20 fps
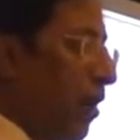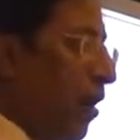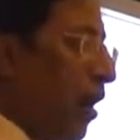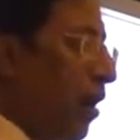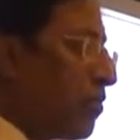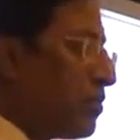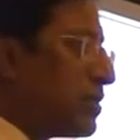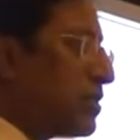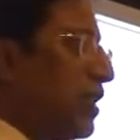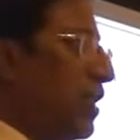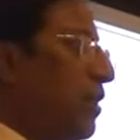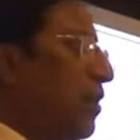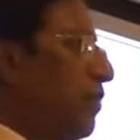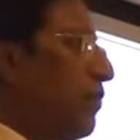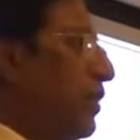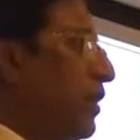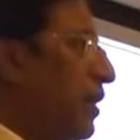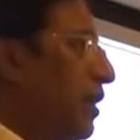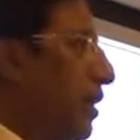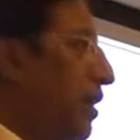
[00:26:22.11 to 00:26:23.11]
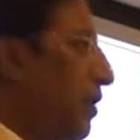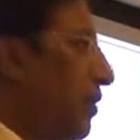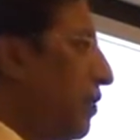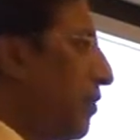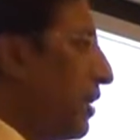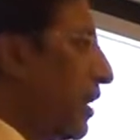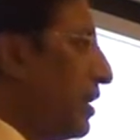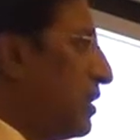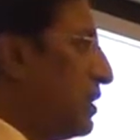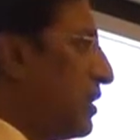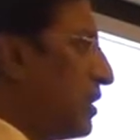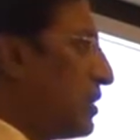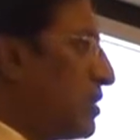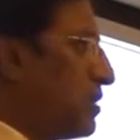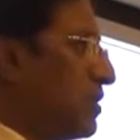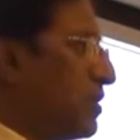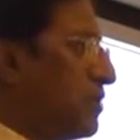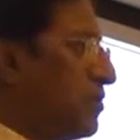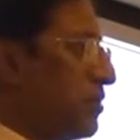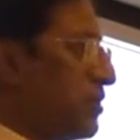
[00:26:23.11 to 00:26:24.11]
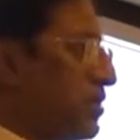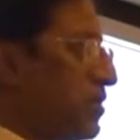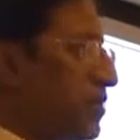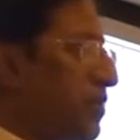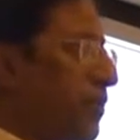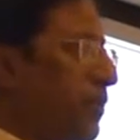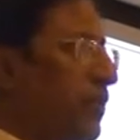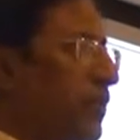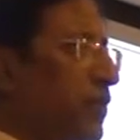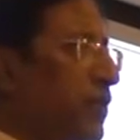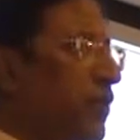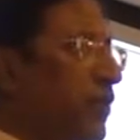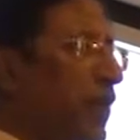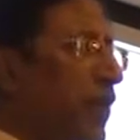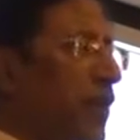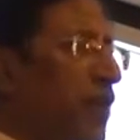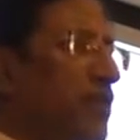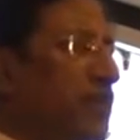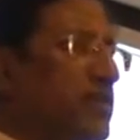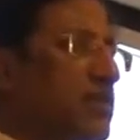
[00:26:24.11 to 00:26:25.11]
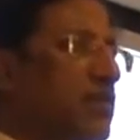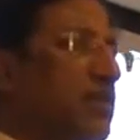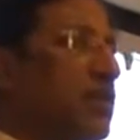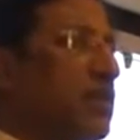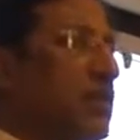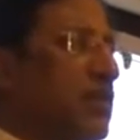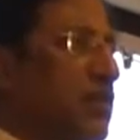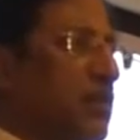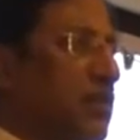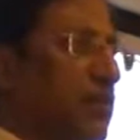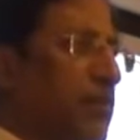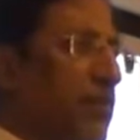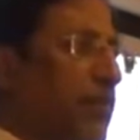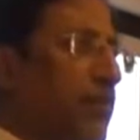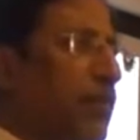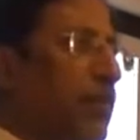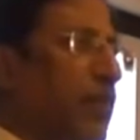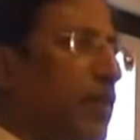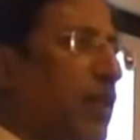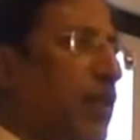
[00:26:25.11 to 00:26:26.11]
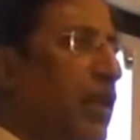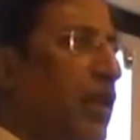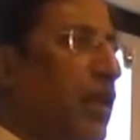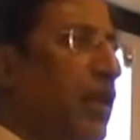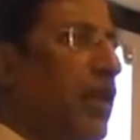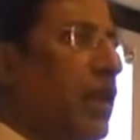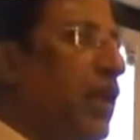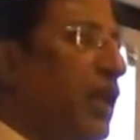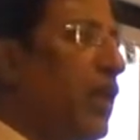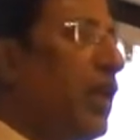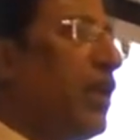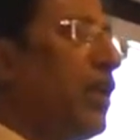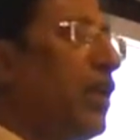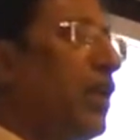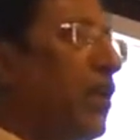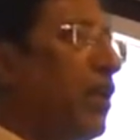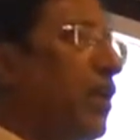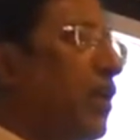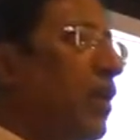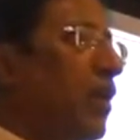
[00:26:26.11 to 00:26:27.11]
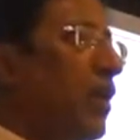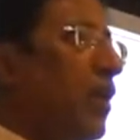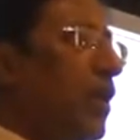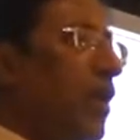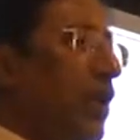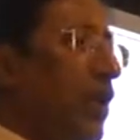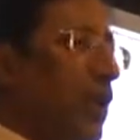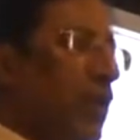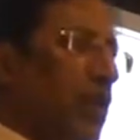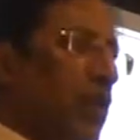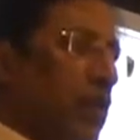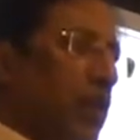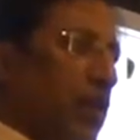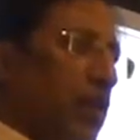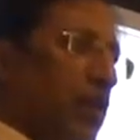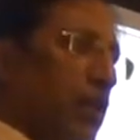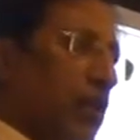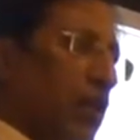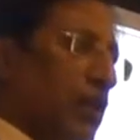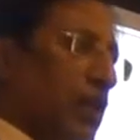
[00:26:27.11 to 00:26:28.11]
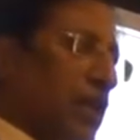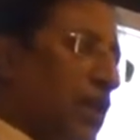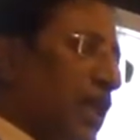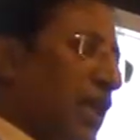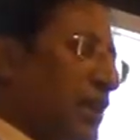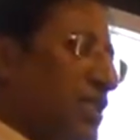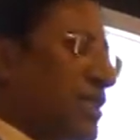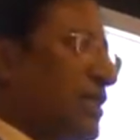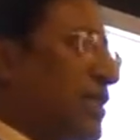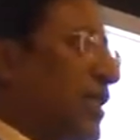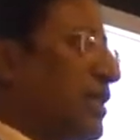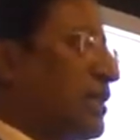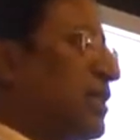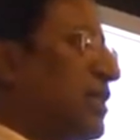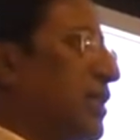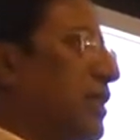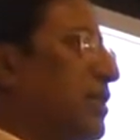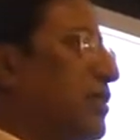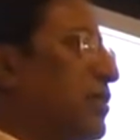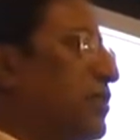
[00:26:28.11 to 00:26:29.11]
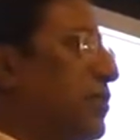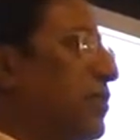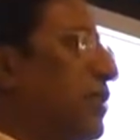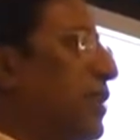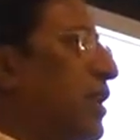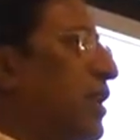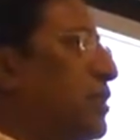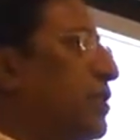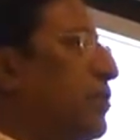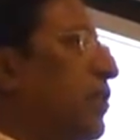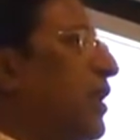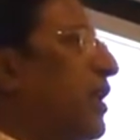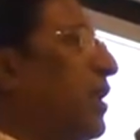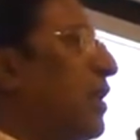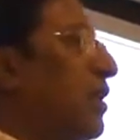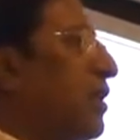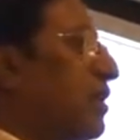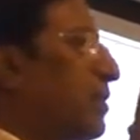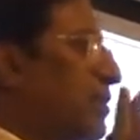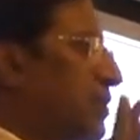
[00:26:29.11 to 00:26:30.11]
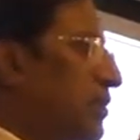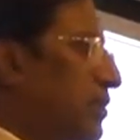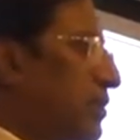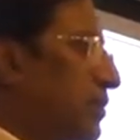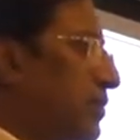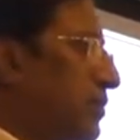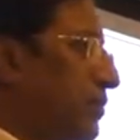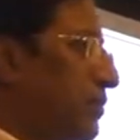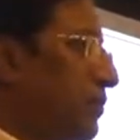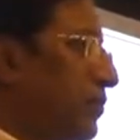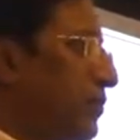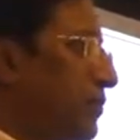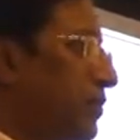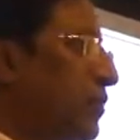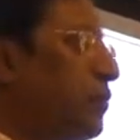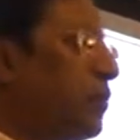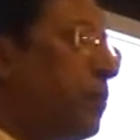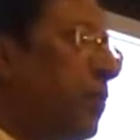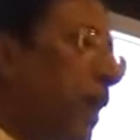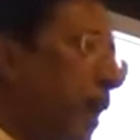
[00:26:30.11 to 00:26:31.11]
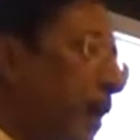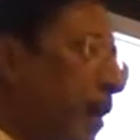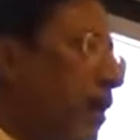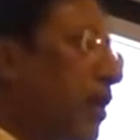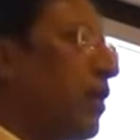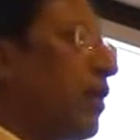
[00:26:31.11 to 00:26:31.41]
Outside of India, you get justice which is swift, fair, and certain. In India, the case starts against you, it takes 20 years. You die.